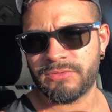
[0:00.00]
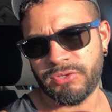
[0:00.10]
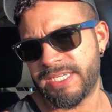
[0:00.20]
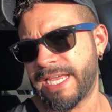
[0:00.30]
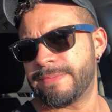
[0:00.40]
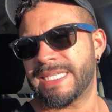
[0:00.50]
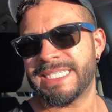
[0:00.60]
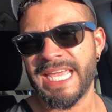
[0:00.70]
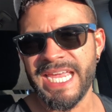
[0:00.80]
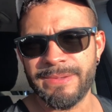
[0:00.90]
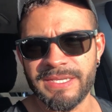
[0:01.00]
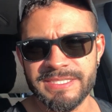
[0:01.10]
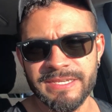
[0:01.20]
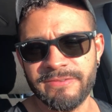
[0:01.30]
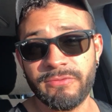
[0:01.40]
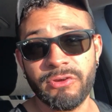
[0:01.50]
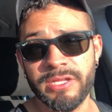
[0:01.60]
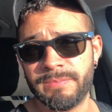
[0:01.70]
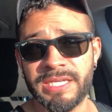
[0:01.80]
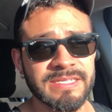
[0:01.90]
3 times a day because they can afford
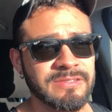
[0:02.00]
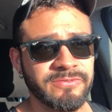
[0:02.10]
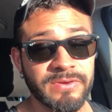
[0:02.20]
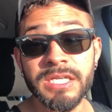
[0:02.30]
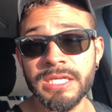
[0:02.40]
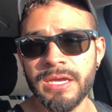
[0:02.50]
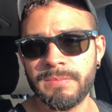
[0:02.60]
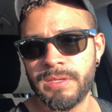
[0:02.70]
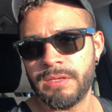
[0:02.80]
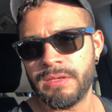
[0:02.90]
it and because they're fucked up.